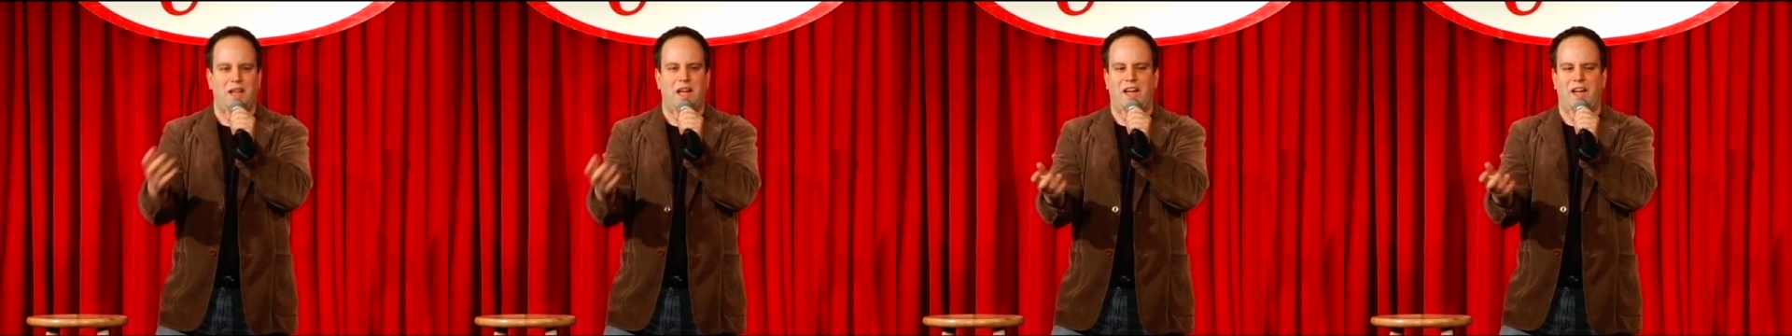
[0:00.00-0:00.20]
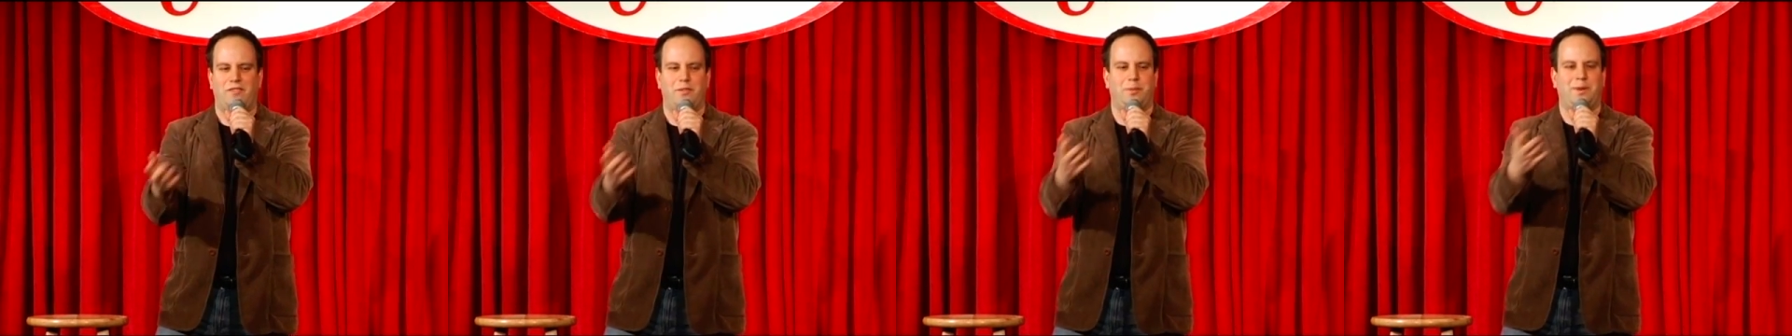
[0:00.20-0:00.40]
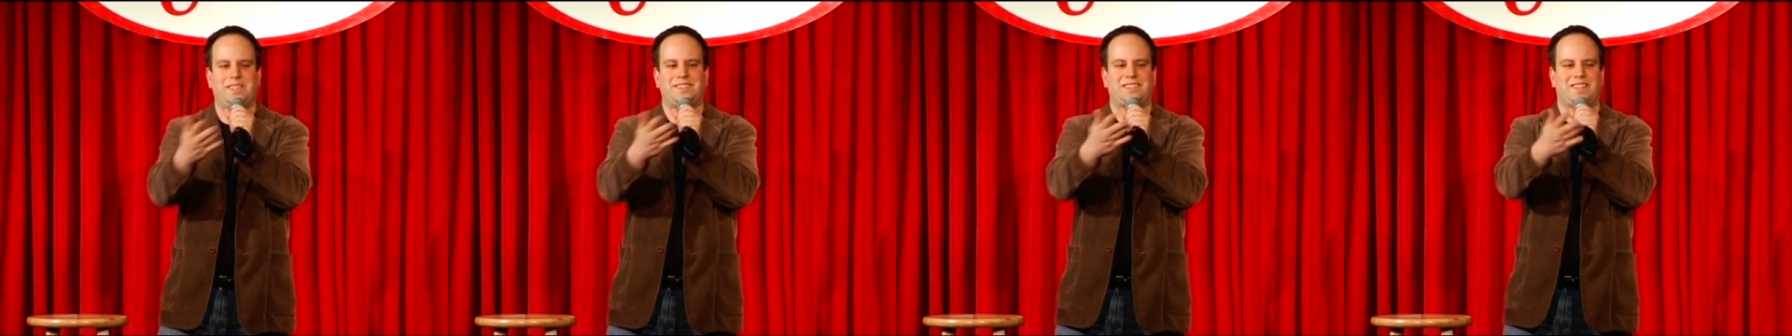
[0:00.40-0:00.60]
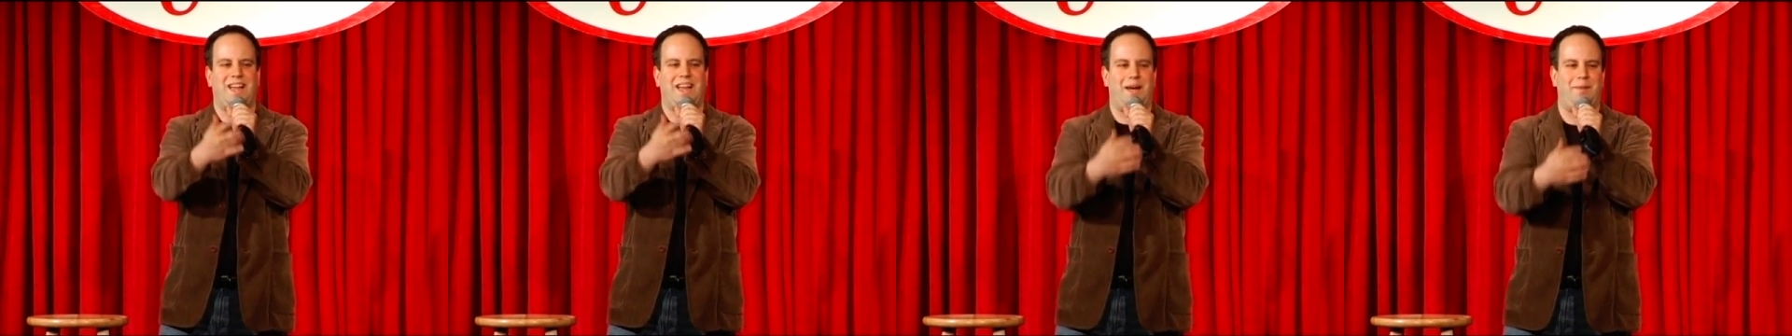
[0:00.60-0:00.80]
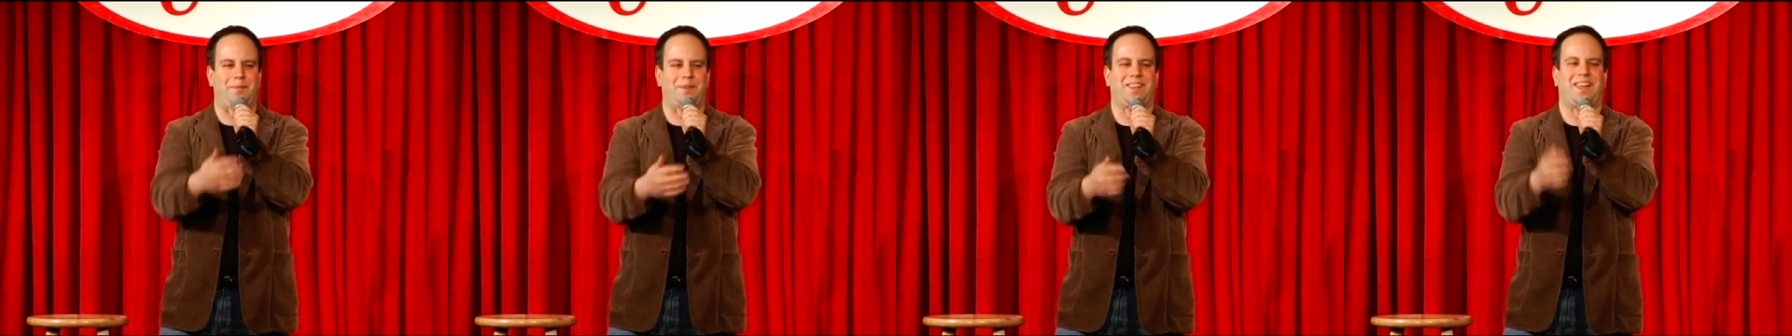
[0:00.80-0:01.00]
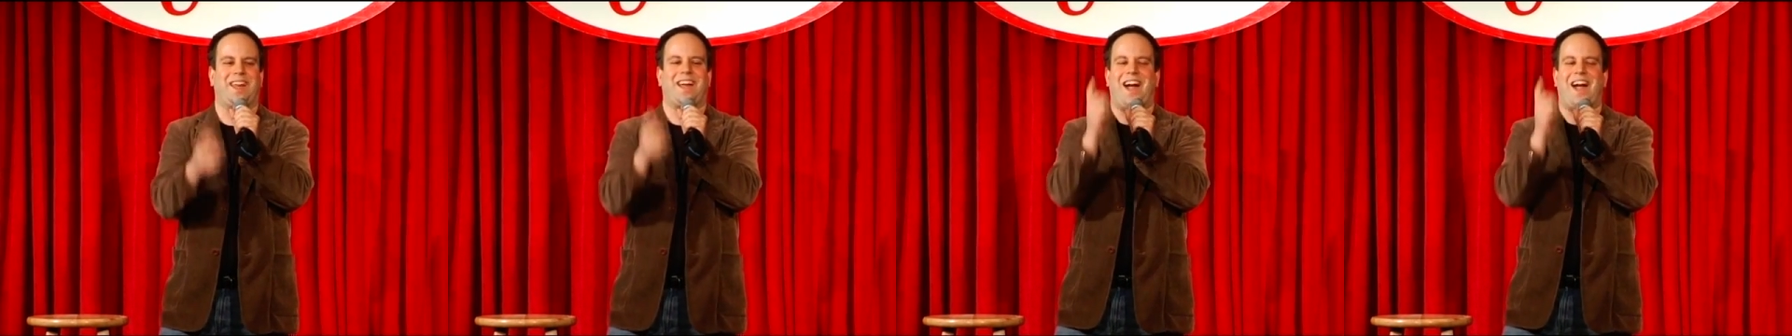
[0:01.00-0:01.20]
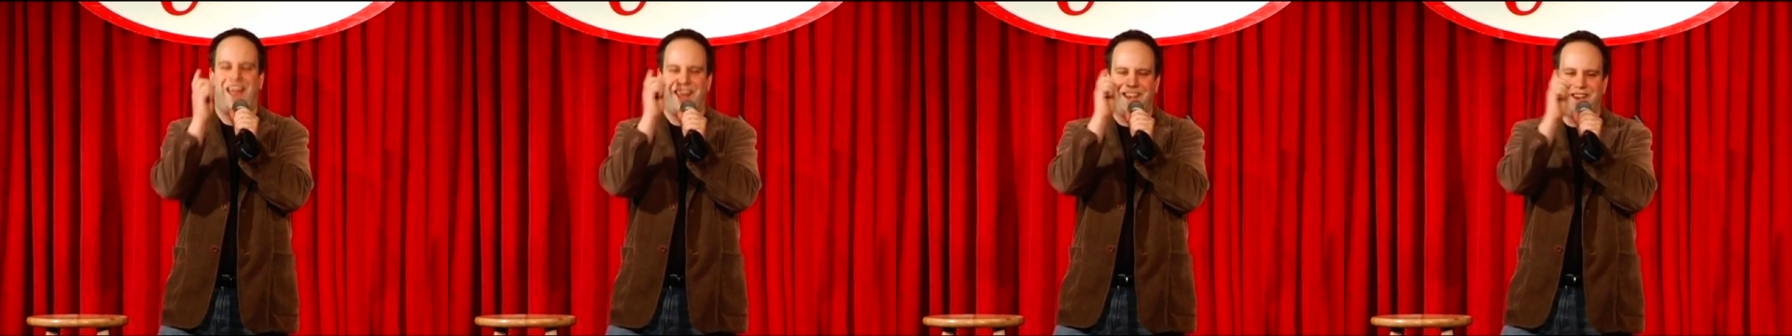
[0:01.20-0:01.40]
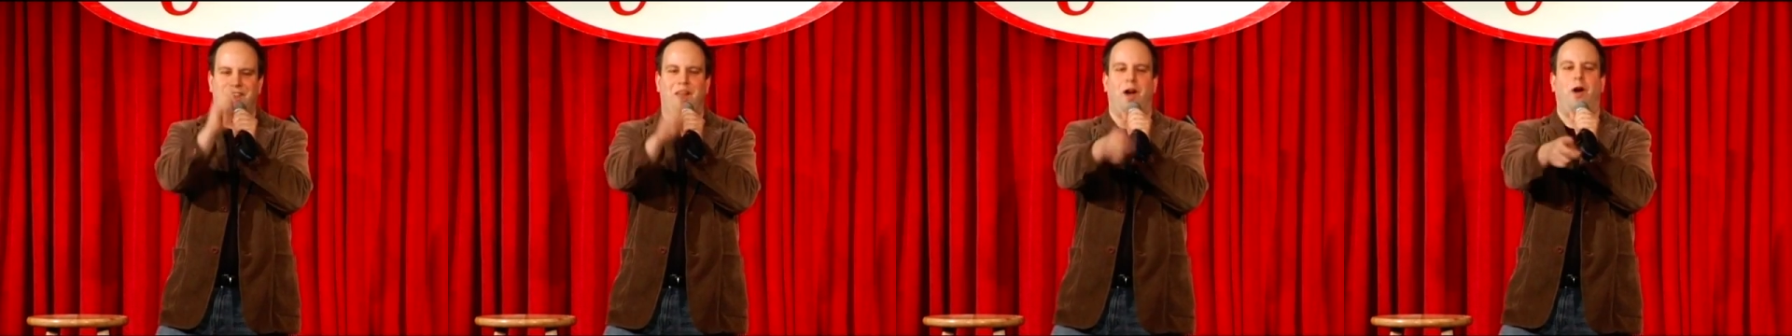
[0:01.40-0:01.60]
Everybody's clapping like, I
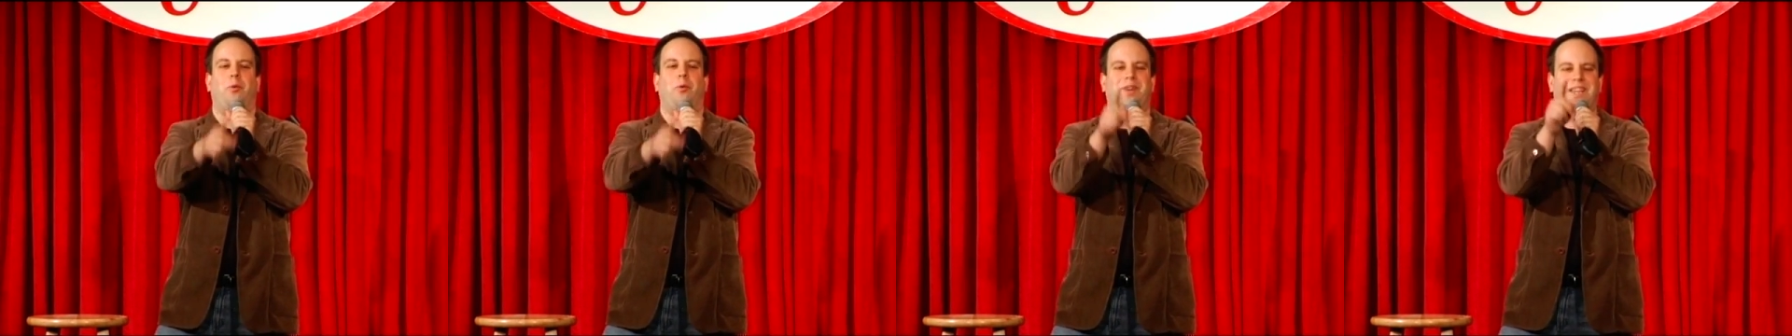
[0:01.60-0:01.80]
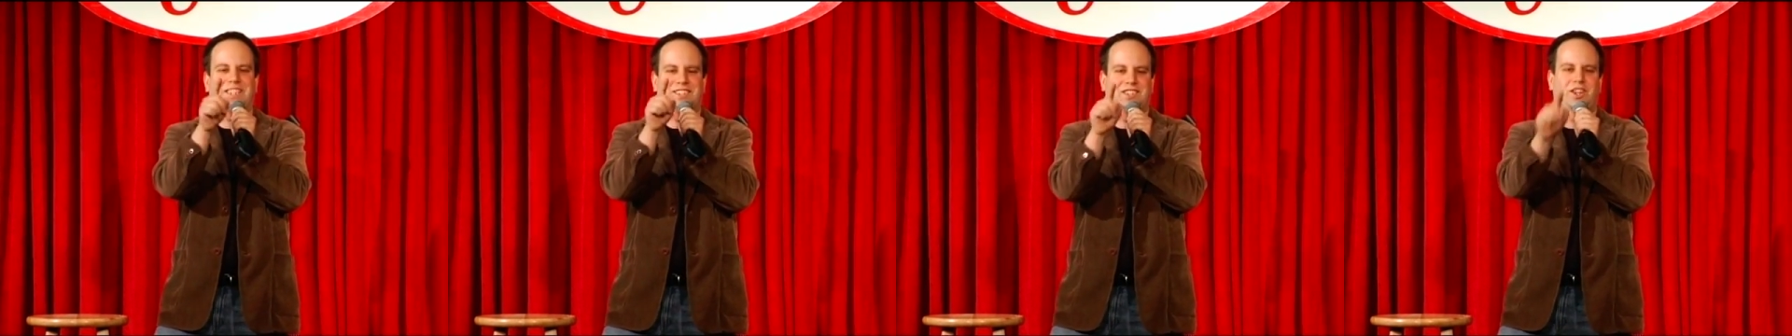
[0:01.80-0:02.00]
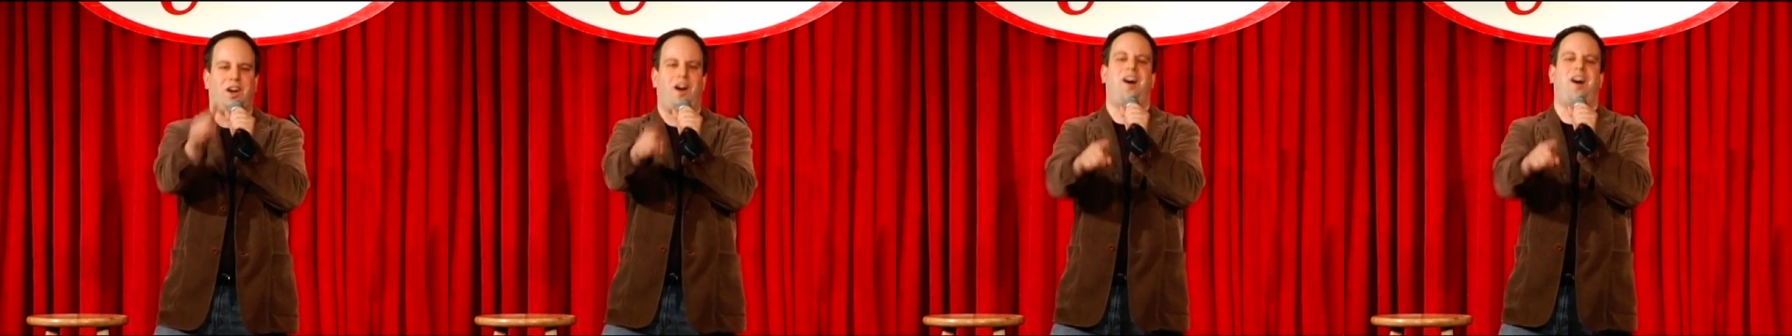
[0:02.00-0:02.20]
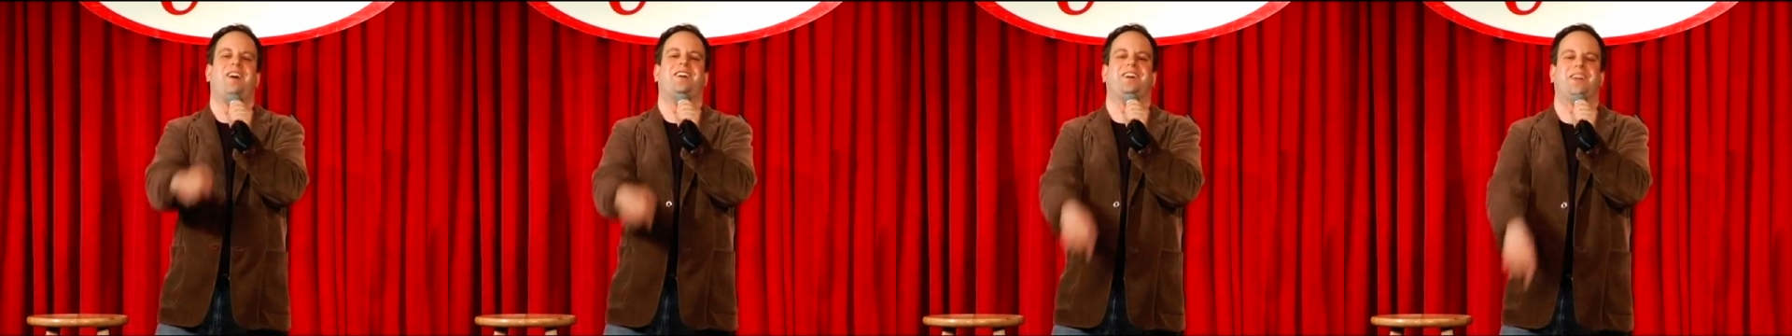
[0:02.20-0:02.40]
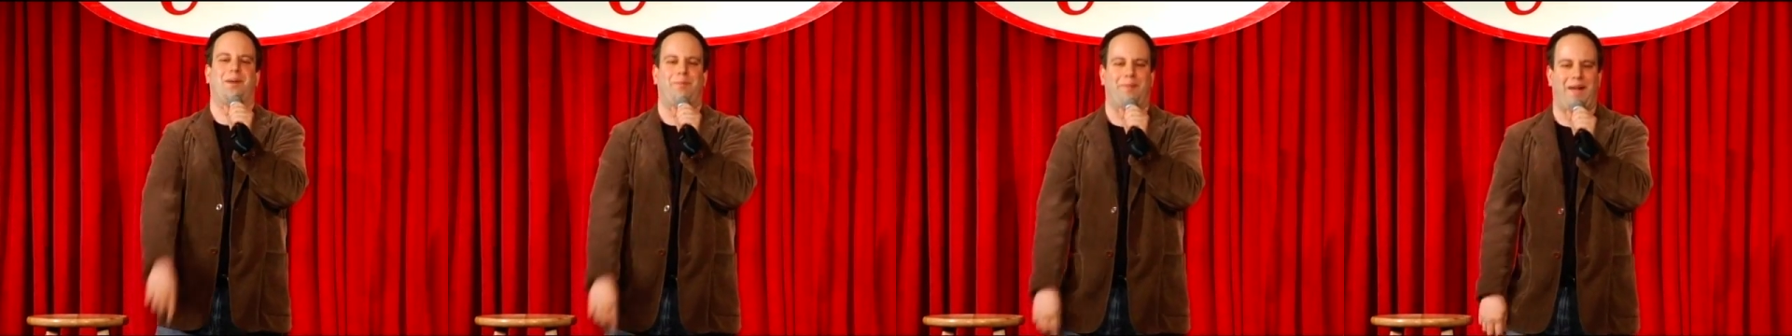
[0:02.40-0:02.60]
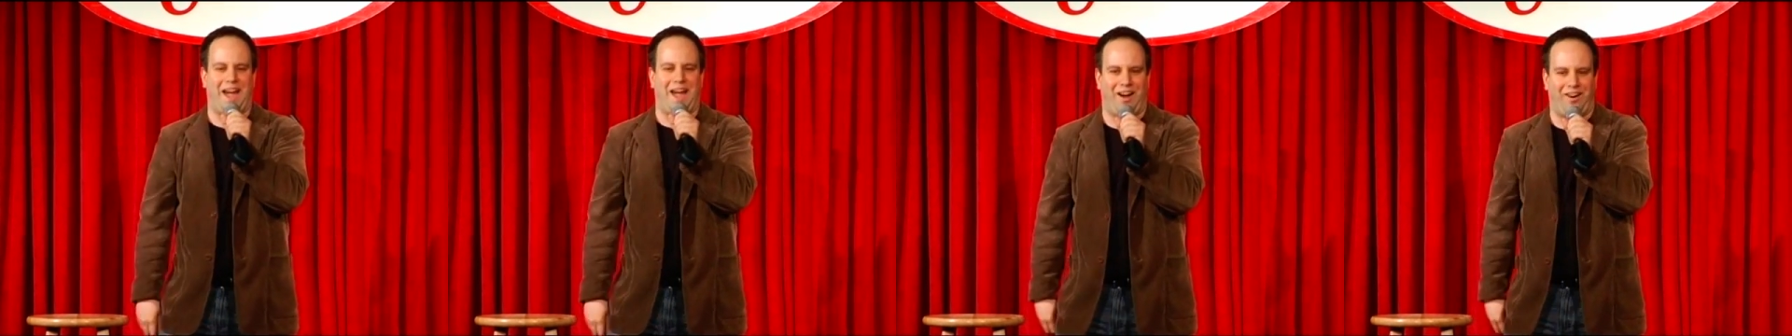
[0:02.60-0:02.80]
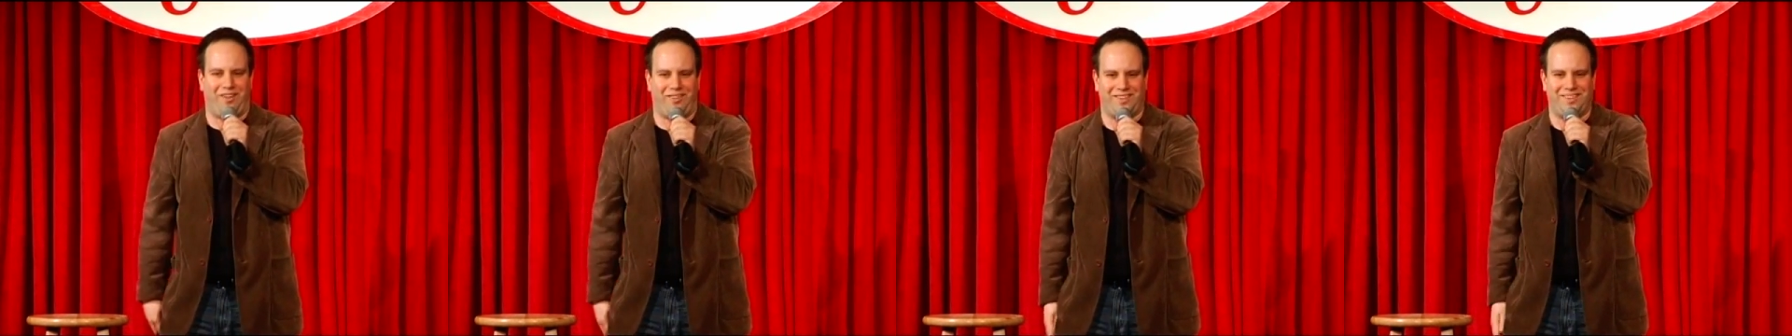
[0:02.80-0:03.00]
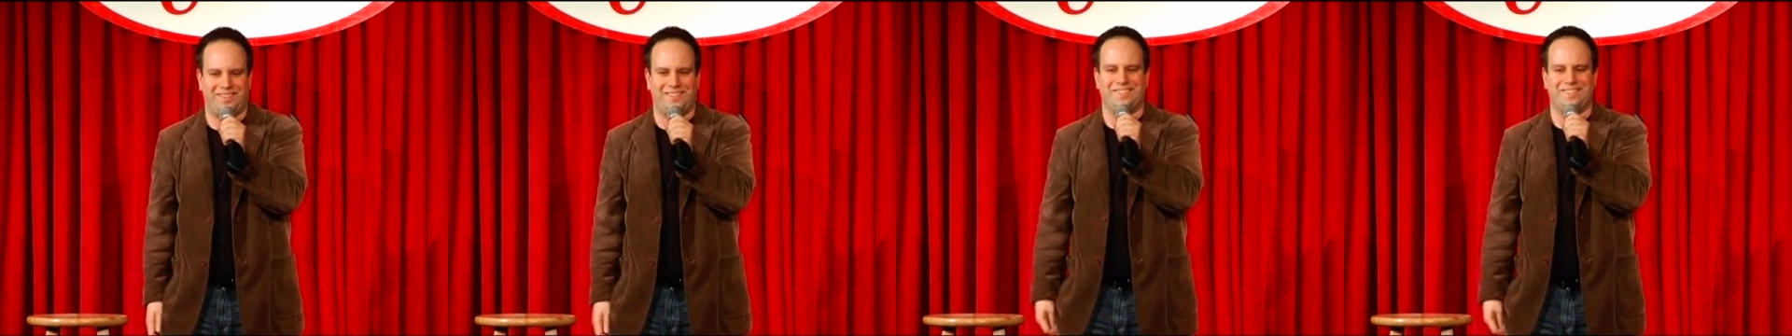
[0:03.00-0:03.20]
know what he's talking
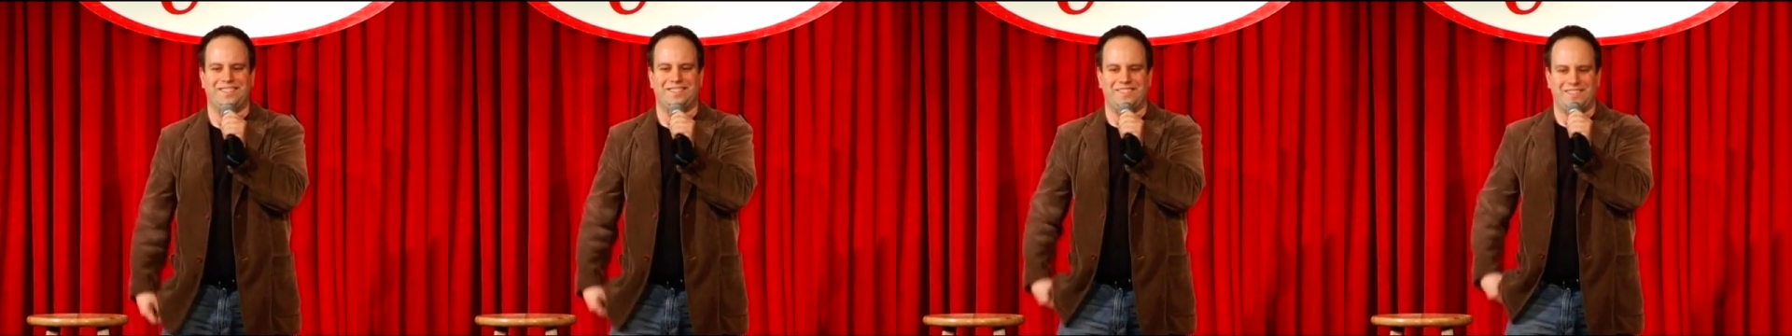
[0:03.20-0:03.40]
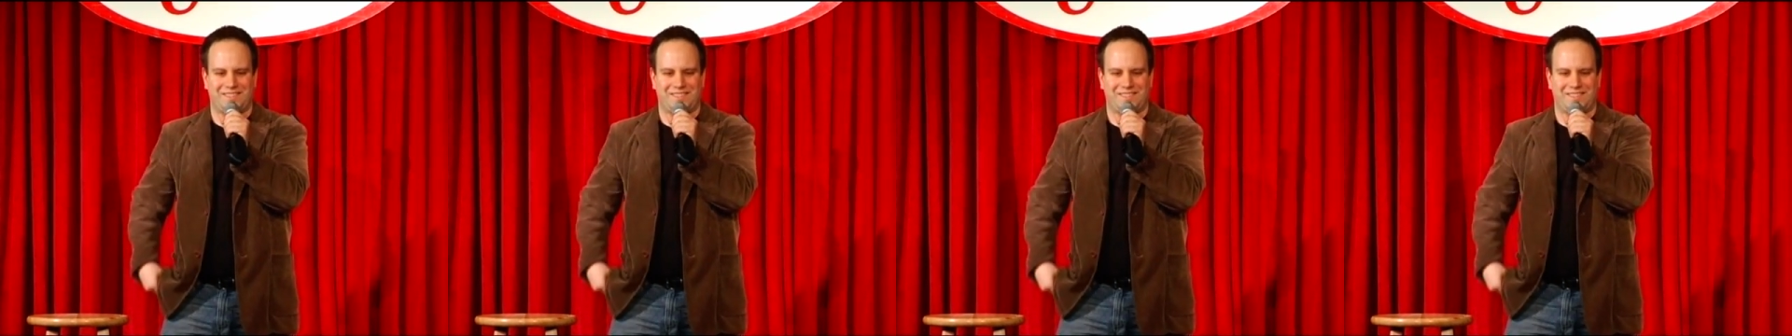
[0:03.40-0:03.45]
about.